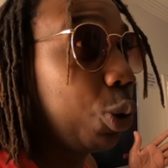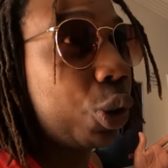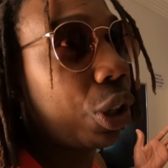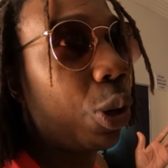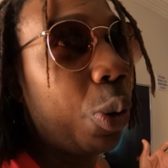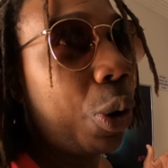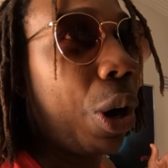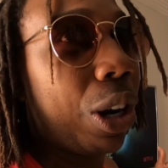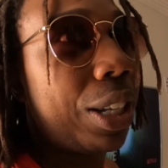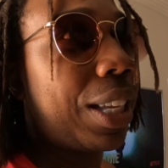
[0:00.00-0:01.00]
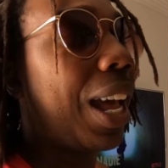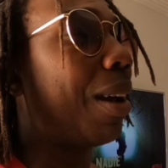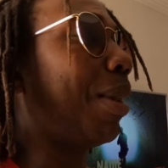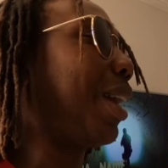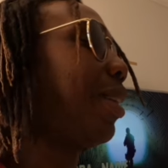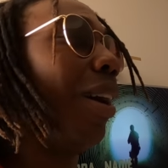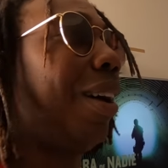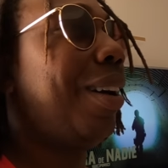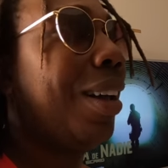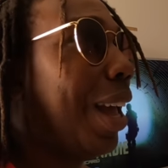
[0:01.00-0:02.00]
Who's who girl is that?" I'm like,
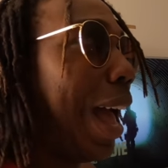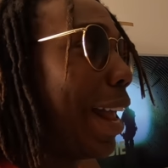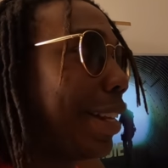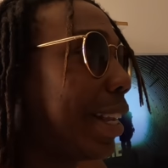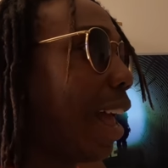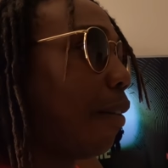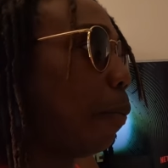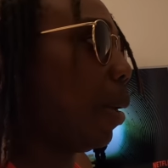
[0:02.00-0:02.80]
"Yo, I just have a